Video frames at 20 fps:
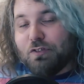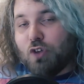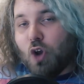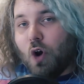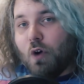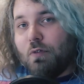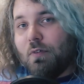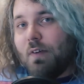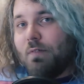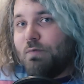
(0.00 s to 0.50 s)
got
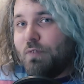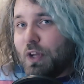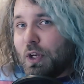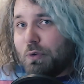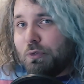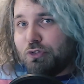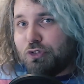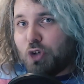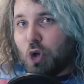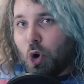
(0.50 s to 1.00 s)
a review
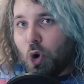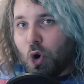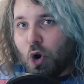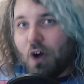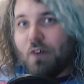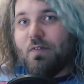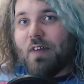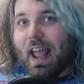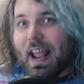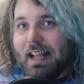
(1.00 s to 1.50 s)
score
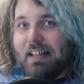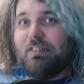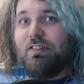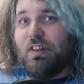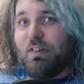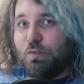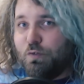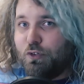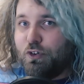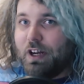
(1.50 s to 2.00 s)
of
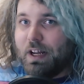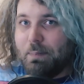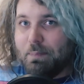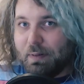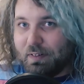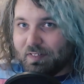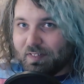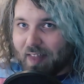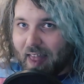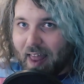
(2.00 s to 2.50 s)

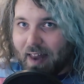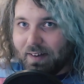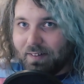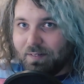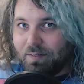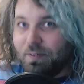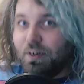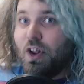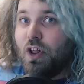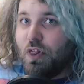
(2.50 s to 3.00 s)
83%,
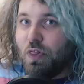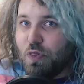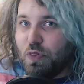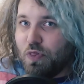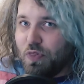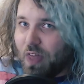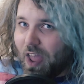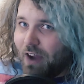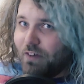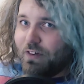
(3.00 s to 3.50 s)

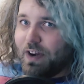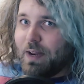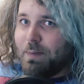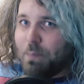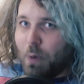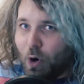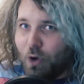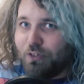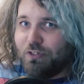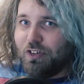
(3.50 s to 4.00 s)
very
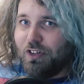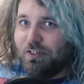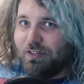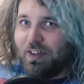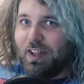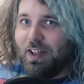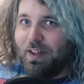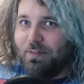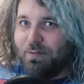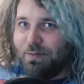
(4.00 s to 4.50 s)

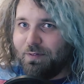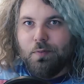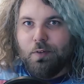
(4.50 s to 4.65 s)
positive.